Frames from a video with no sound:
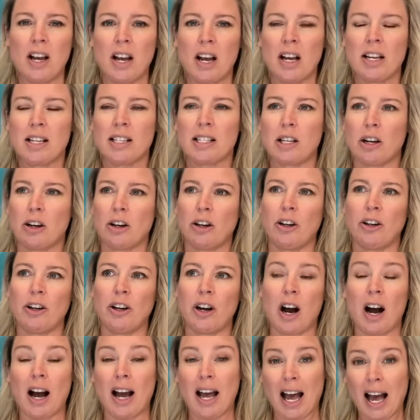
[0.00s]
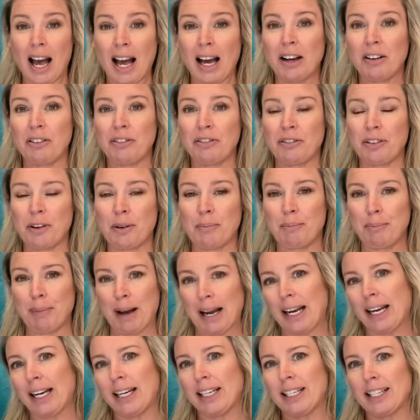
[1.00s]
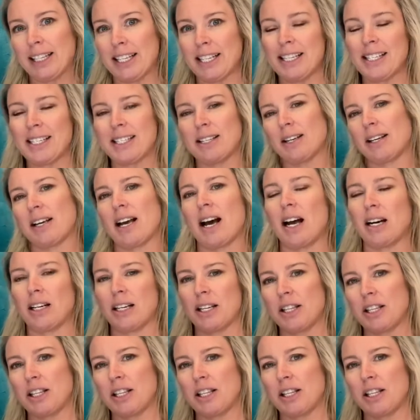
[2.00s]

So I have made this colour